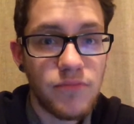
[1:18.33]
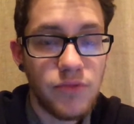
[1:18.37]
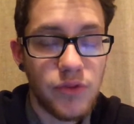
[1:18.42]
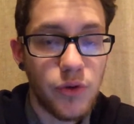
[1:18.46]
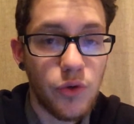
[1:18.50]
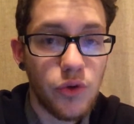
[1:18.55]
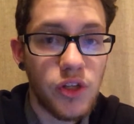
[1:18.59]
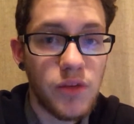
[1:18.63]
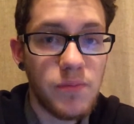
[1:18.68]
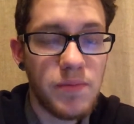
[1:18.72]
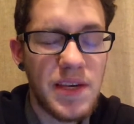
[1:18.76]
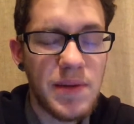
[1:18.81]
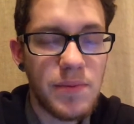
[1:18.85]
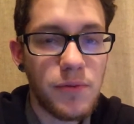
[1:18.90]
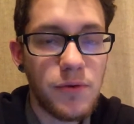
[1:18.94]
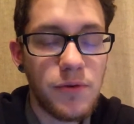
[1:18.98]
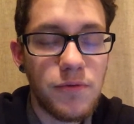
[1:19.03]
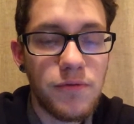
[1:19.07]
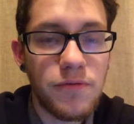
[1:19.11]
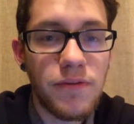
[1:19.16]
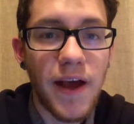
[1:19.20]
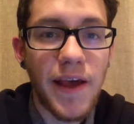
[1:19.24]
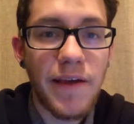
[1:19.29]
The only people
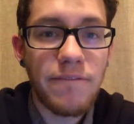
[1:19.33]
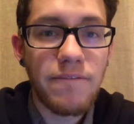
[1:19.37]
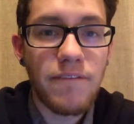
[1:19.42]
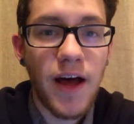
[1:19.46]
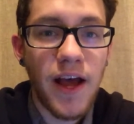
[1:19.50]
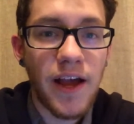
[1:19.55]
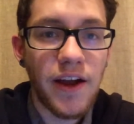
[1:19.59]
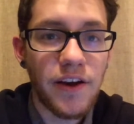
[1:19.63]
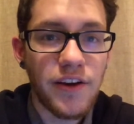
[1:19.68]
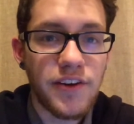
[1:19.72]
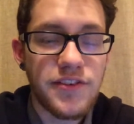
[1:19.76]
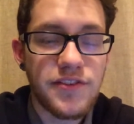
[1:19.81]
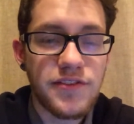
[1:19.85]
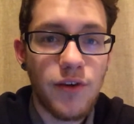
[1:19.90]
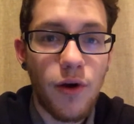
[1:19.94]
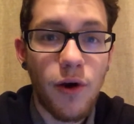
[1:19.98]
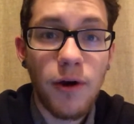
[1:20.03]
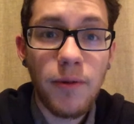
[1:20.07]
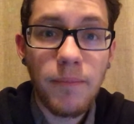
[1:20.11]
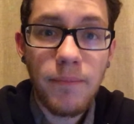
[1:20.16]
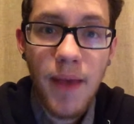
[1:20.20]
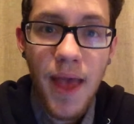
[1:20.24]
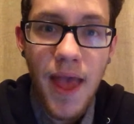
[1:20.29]
who fight fires
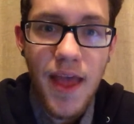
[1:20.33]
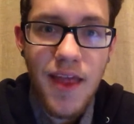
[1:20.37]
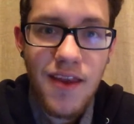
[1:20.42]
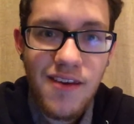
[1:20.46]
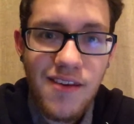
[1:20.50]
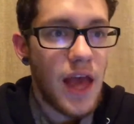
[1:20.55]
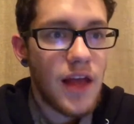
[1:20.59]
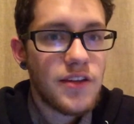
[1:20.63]
are men.